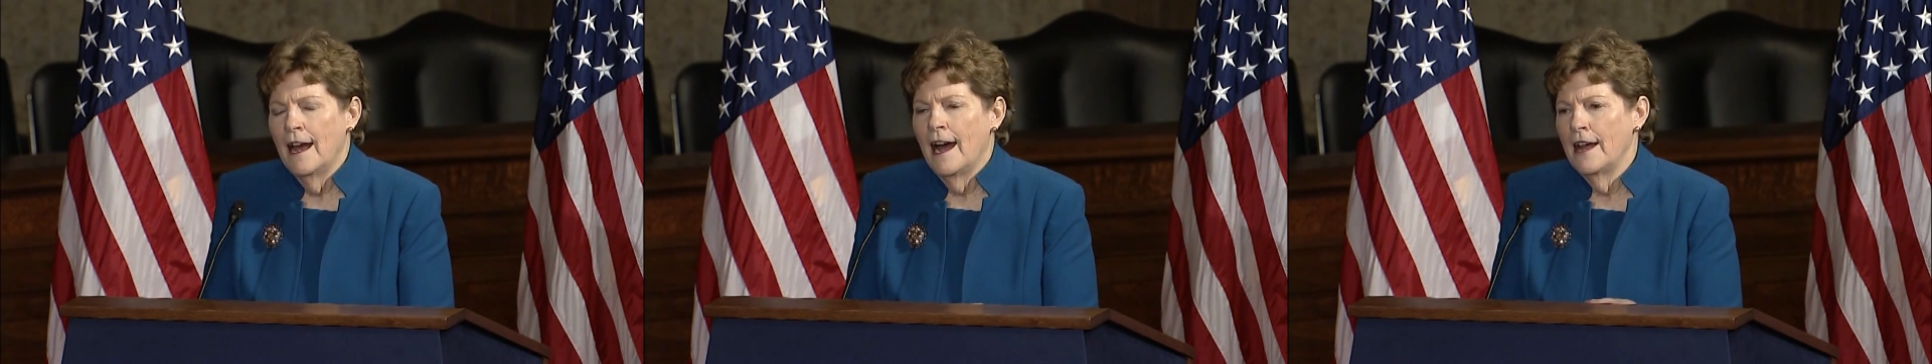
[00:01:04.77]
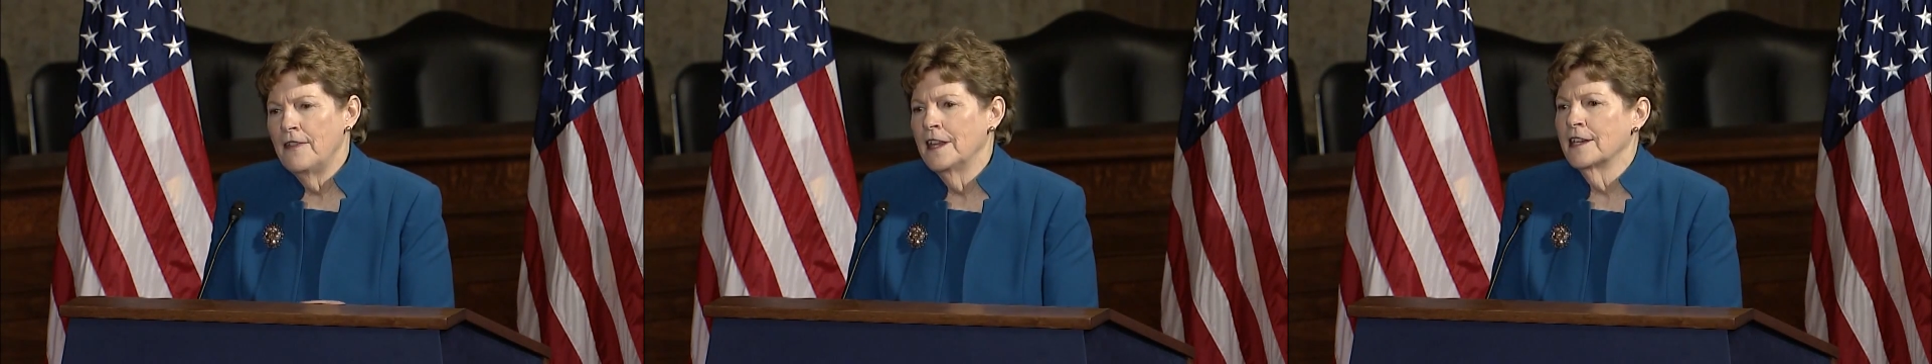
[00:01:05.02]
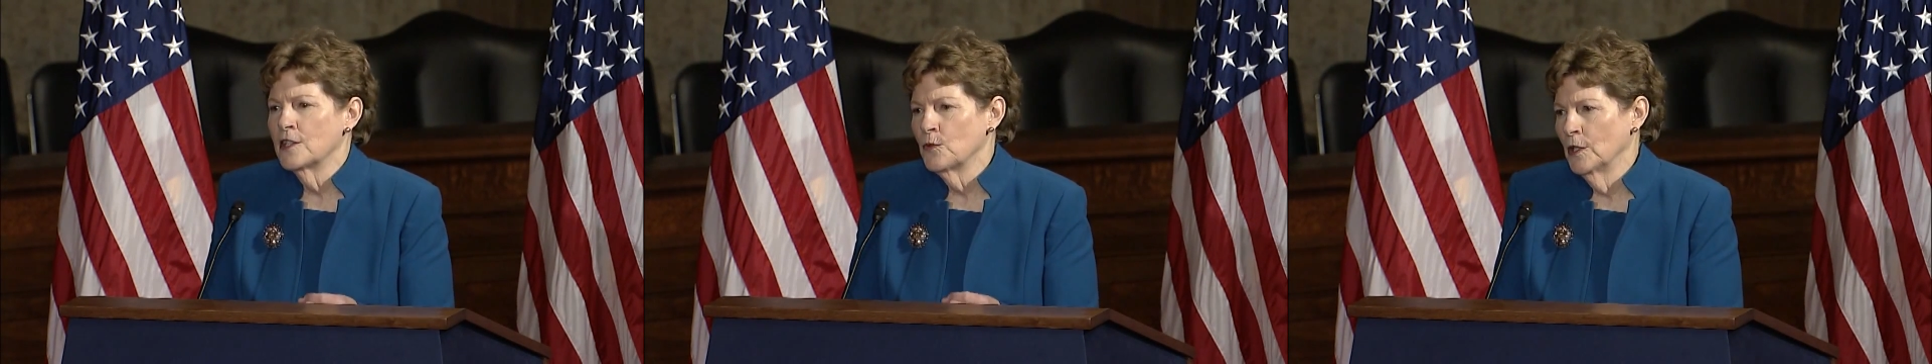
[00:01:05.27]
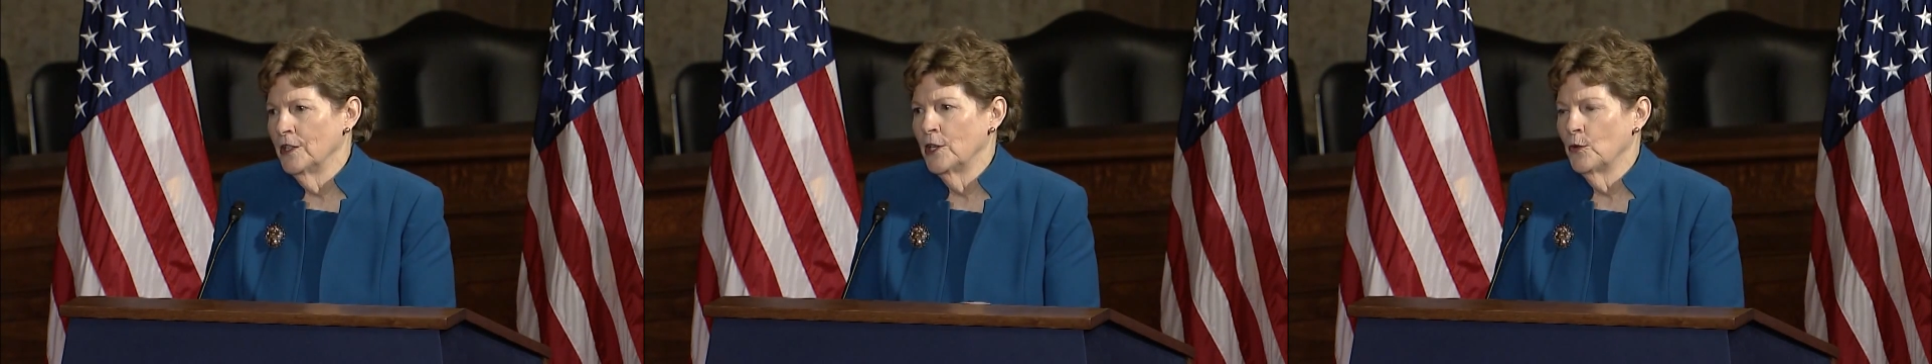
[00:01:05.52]
I think it's
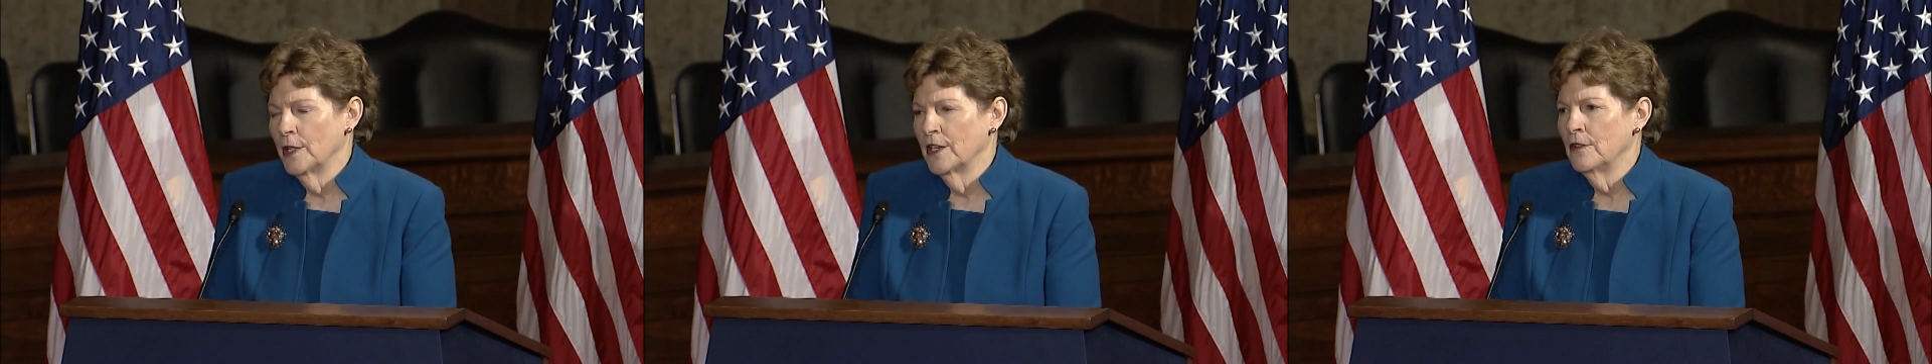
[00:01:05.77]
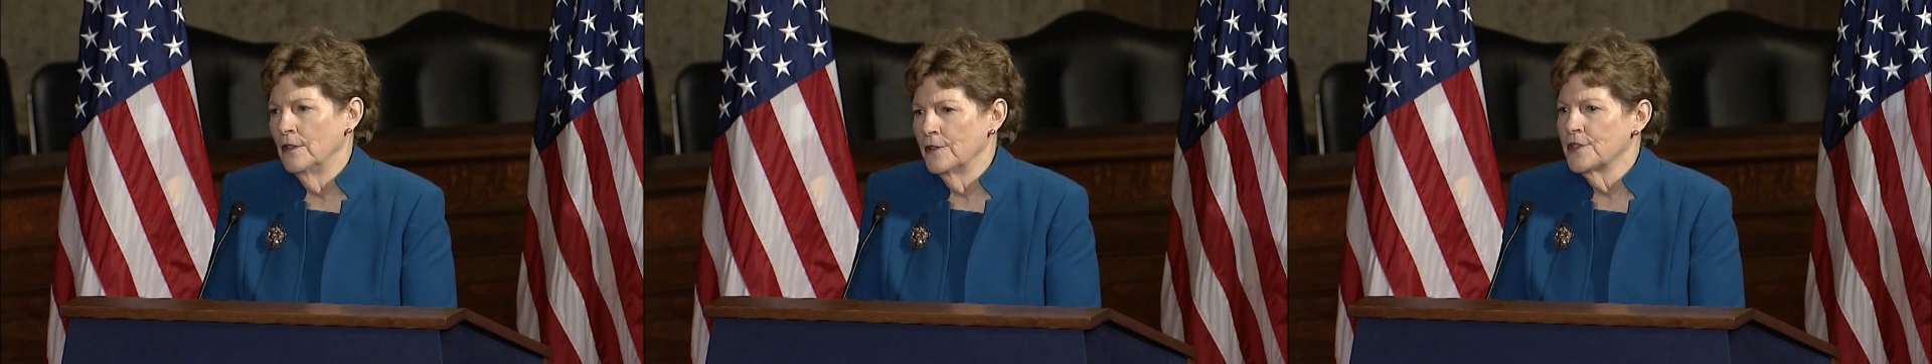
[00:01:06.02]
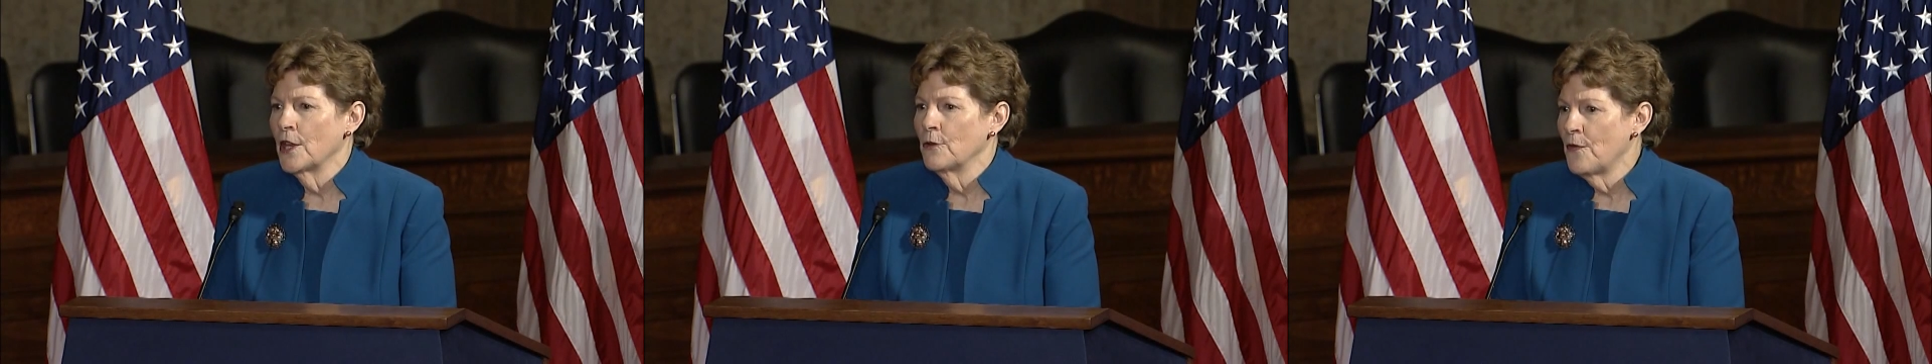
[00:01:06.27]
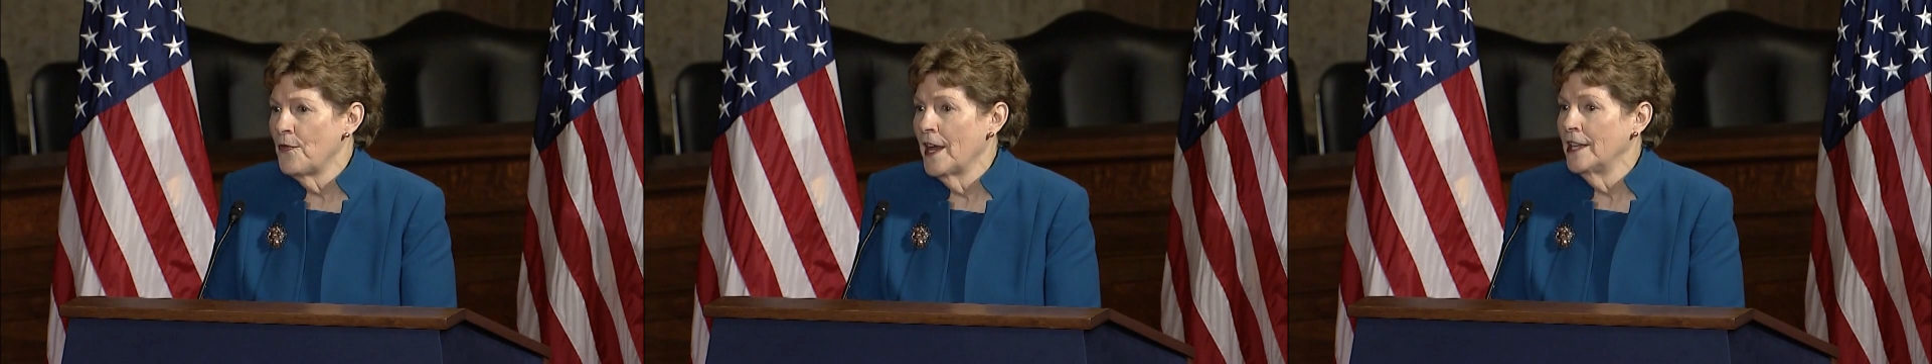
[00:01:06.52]
really critical. So
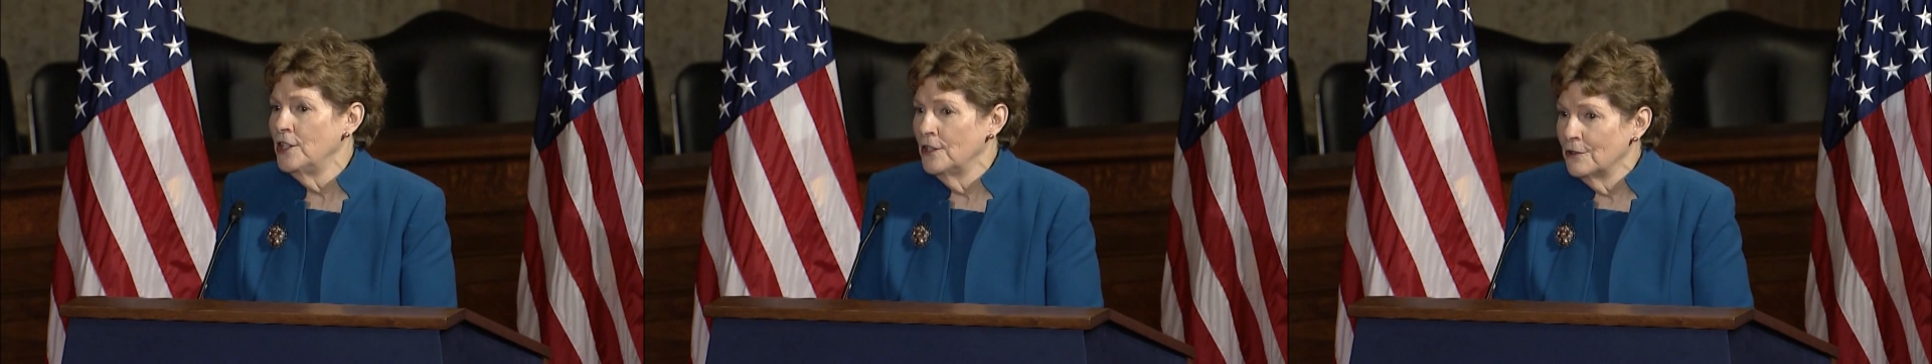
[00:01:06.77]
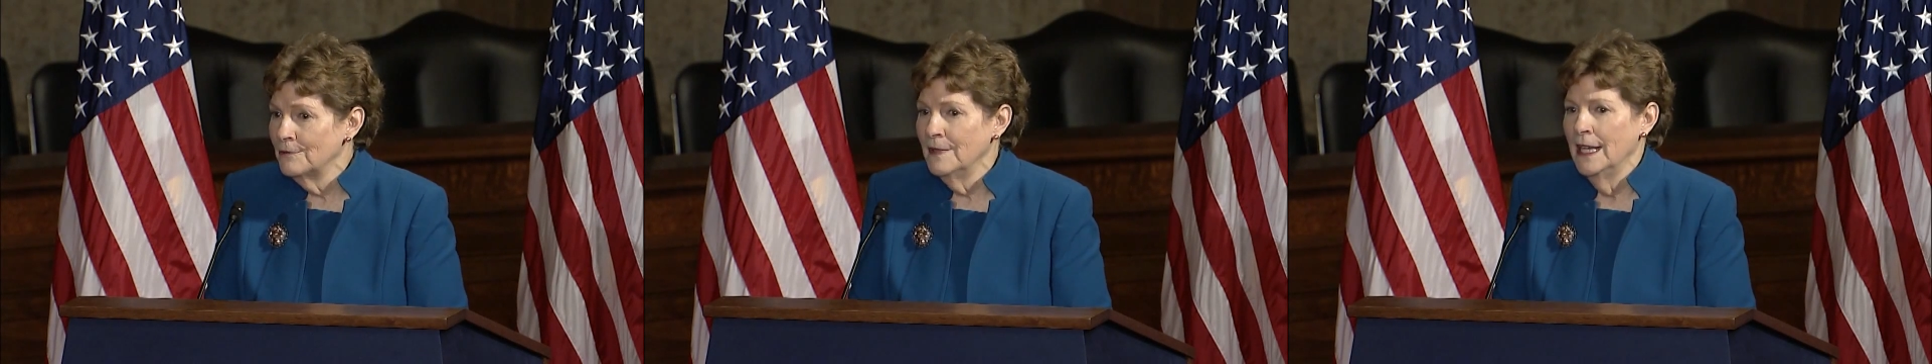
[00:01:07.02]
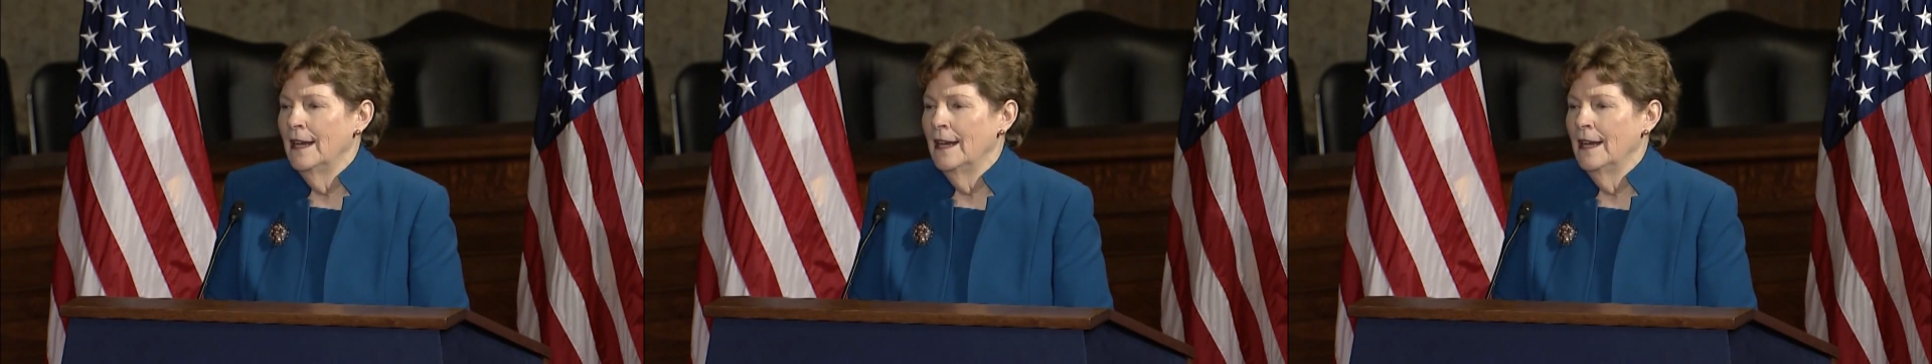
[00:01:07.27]
thank you,